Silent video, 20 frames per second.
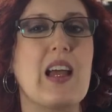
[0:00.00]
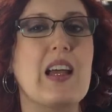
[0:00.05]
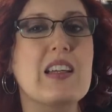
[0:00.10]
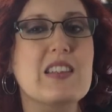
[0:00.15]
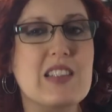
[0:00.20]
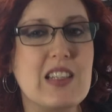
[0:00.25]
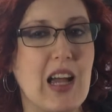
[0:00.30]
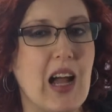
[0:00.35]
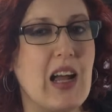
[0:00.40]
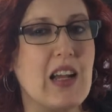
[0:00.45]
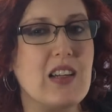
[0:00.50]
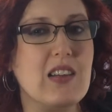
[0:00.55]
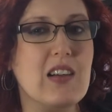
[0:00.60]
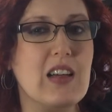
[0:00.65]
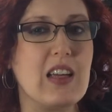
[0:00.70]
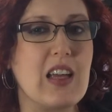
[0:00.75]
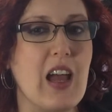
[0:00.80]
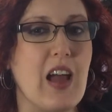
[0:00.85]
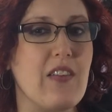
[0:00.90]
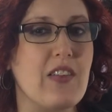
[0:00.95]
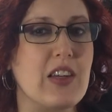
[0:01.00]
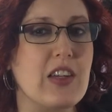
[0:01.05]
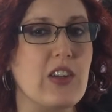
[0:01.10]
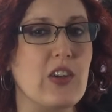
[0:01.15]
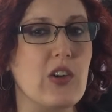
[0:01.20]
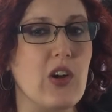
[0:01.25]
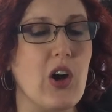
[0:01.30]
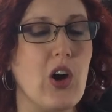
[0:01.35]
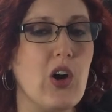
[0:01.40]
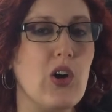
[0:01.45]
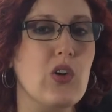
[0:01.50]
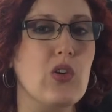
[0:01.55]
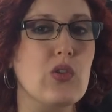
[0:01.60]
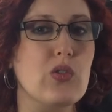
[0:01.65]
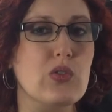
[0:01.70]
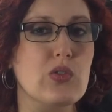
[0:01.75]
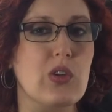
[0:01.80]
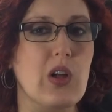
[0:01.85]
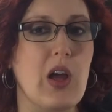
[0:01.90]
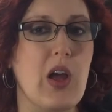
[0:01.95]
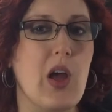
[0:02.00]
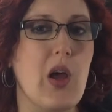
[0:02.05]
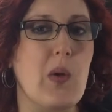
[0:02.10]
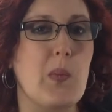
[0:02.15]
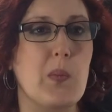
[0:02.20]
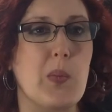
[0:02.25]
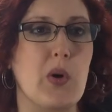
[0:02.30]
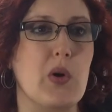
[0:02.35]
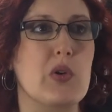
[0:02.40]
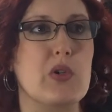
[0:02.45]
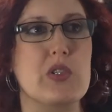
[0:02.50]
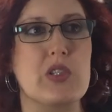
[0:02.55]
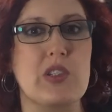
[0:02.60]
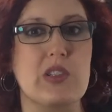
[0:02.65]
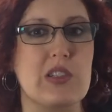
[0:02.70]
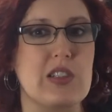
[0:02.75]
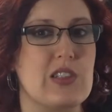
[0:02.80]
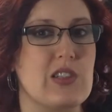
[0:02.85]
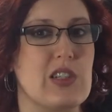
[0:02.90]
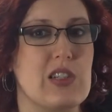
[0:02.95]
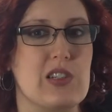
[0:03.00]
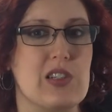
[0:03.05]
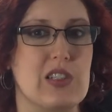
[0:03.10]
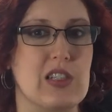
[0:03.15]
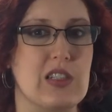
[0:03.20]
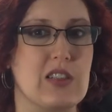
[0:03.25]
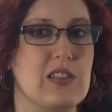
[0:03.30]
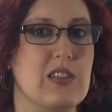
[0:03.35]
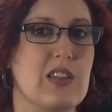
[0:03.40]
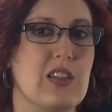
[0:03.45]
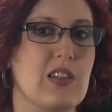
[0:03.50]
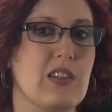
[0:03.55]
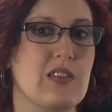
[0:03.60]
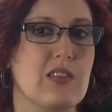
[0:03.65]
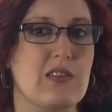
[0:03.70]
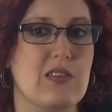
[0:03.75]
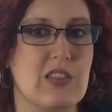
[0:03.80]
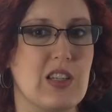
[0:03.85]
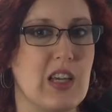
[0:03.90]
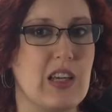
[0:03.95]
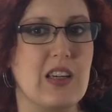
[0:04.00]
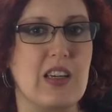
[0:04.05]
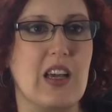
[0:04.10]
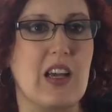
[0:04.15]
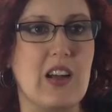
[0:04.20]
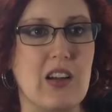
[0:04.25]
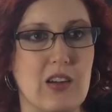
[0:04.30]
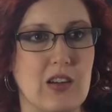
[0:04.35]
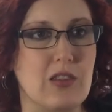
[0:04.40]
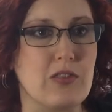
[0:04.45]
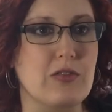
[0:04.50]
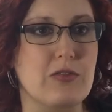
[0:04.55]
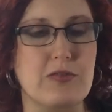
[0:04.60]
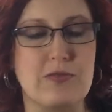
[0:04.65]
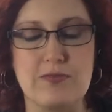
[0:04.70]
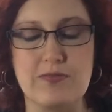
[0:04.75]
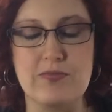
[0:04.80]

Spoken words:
It's kind of like having your own personal assistant take care of